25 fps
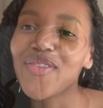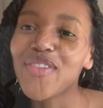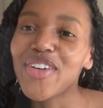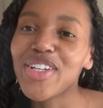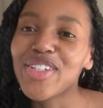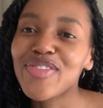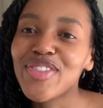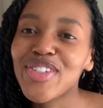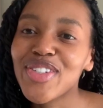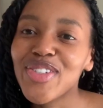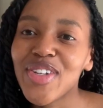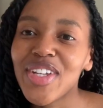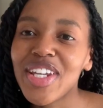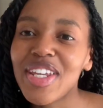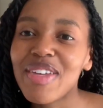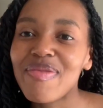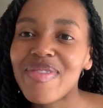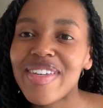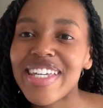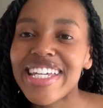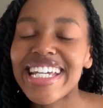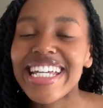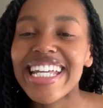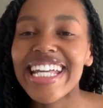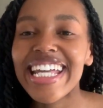much for joining
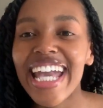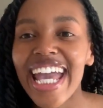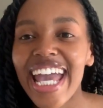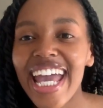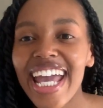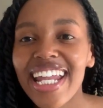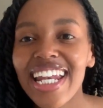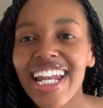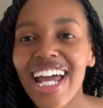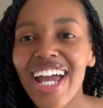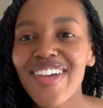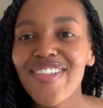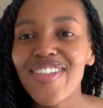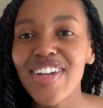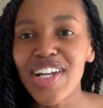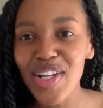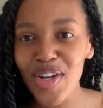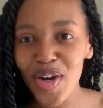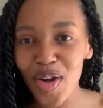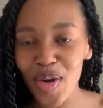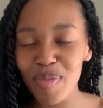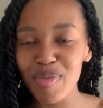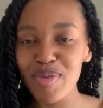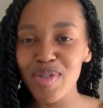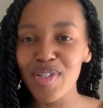me again. I really
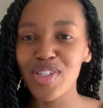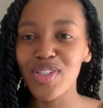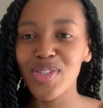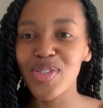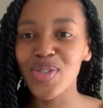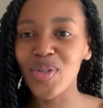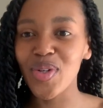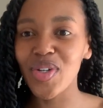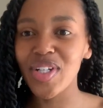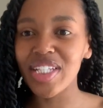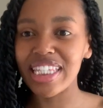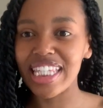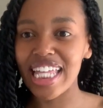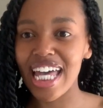hope you enjoyed